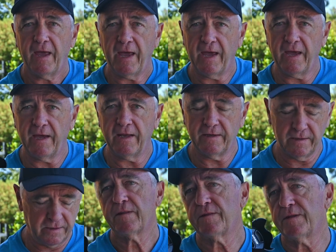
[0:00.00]

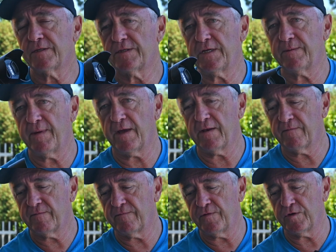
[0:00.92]
and the
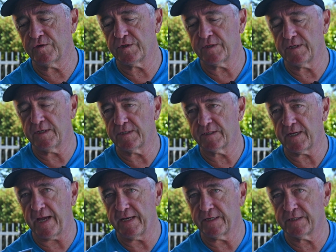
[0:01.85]
Z-mount version is
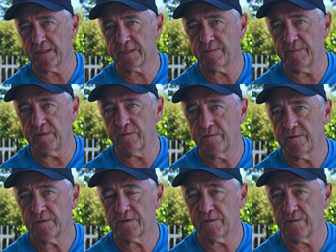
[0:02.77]
86mm,
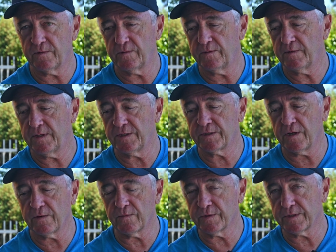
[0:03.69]
so in
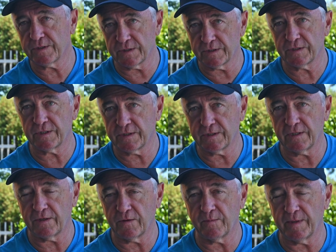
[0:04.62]
total this is just a
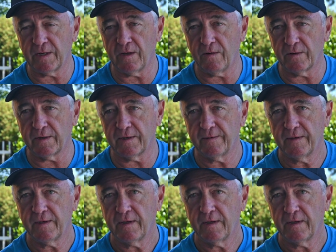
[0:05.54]
little bit longer,